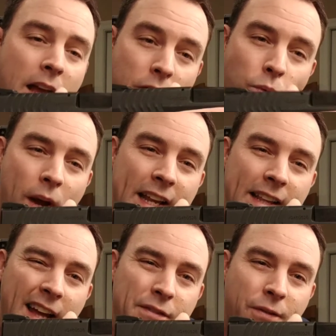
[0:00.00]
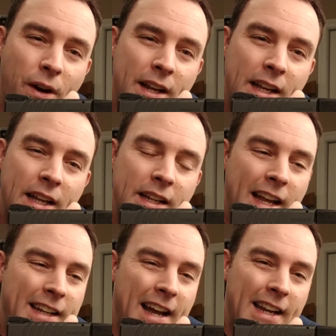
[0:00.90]
of weighting that front end
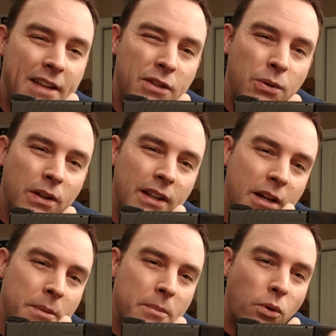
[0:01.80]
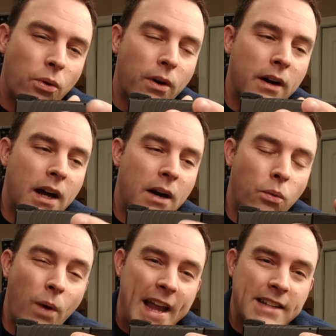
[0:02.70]
and kind of giving you a little bit more
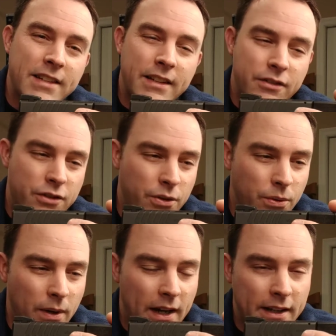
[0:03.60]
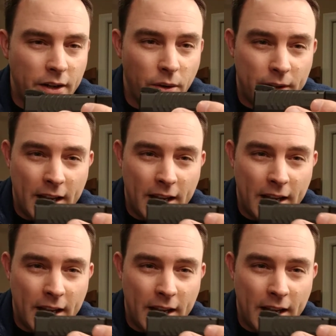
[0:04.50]
weight to you know,